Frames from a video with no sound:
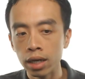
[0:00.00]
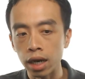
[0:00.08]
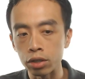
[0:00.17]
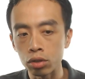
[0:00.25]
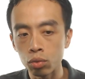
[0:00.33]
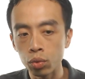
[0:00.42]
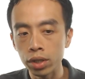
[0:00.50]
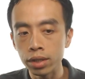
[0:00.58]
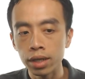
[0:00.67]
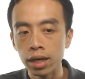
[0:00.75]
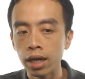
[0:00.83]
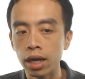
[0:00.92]
I
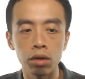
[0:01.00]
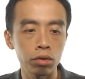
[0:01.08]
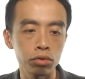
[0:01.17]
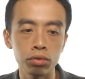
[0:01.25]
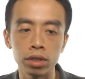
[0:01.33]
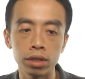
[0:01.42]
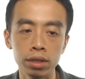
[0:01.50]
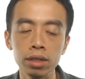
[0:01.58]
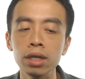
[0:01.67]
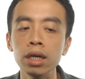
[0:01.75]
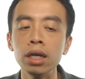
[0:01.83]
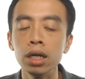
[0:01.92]
squeeze an oxygen
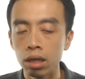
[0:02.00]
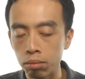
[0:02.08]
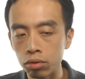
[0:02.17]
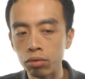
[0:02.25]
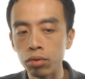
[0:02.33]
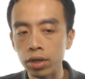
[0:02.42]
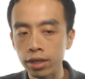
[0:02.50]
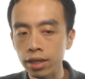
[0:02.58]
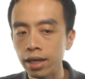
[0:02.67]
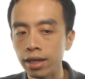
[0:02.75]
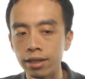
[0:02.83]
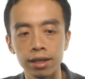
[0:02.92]
in
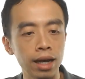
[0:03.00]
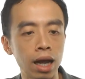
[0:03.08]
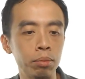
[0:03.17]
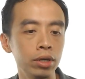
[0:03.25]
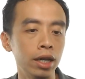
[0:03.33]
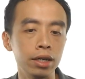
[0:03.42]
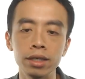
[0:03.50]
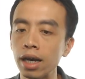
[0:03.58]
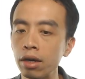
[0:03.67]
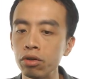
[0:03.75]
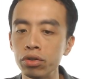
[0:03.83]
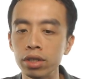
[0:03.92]
between the carbon and this
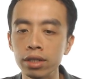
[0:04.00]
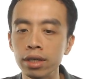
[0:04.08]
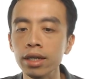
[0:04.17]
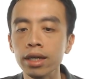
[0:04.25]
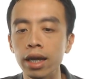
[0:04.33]
hydrogen,